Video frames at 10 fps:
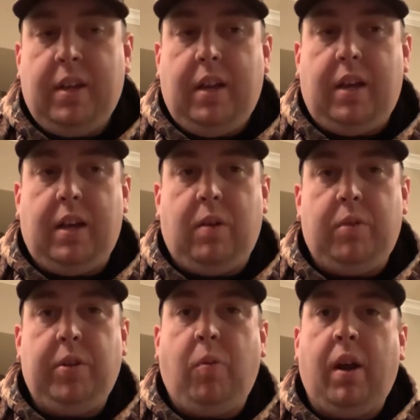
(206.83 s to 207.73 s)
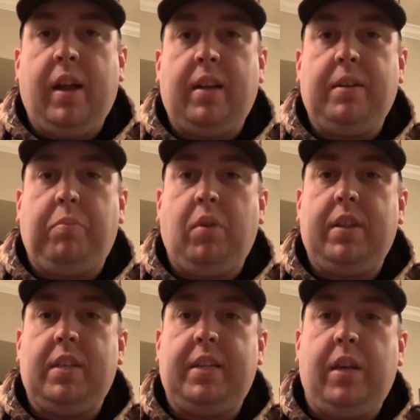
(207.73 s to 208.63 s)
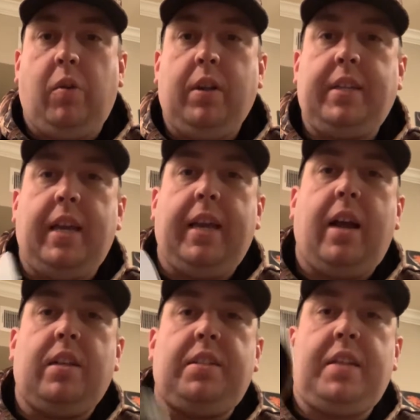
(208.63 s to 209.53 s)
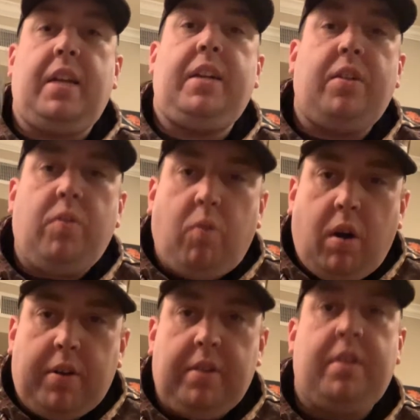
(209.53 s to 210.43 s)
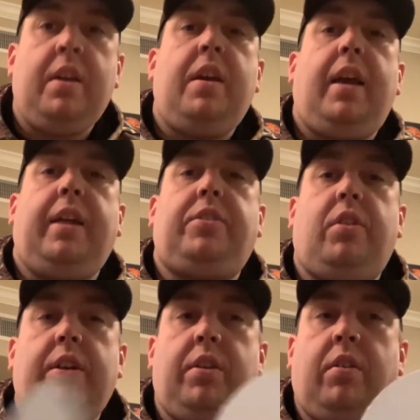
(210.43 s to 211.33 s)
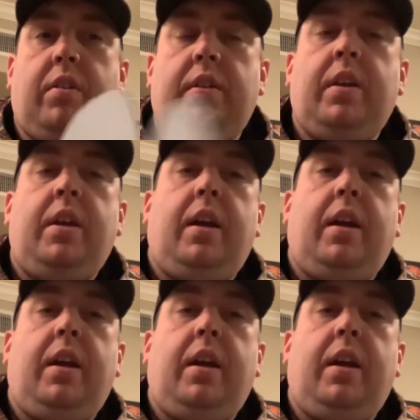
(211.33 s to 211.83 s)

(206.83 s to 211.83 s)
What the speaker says: When you walk out and deploy this decoy, take out, set it in the water, and turn it on.